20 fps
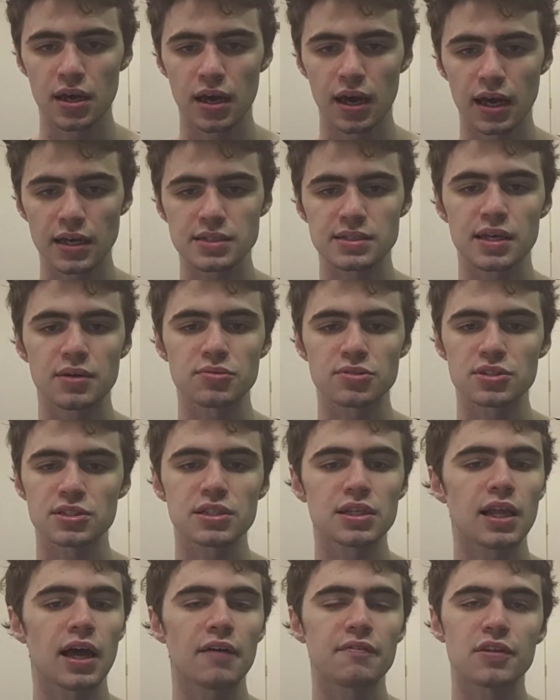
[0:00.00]
as they will
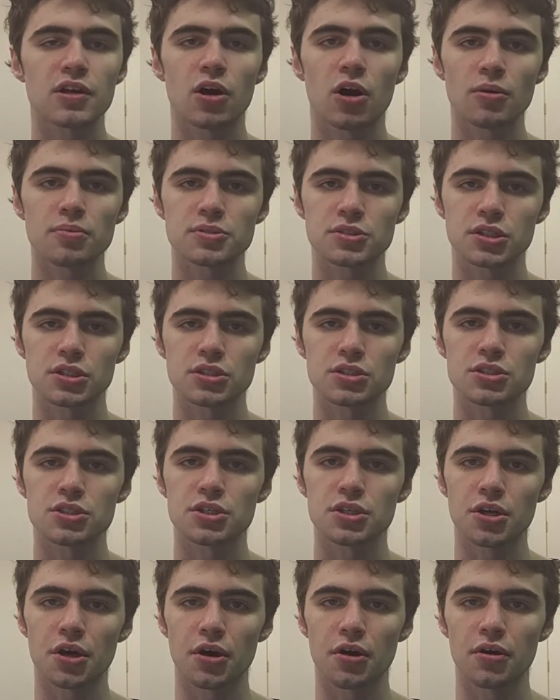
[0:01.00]
still have the option to
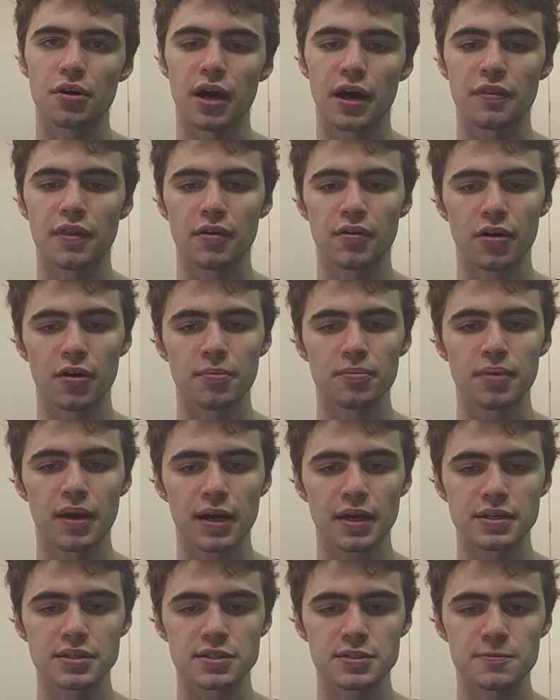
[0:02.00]
go at their own
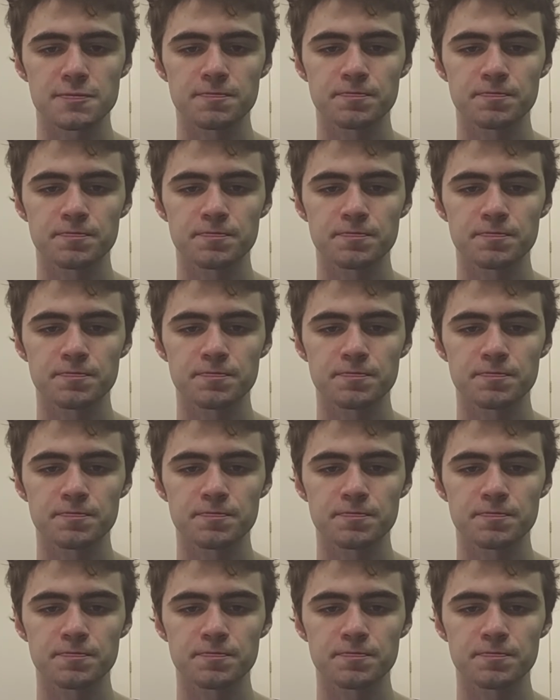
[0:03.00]
pace.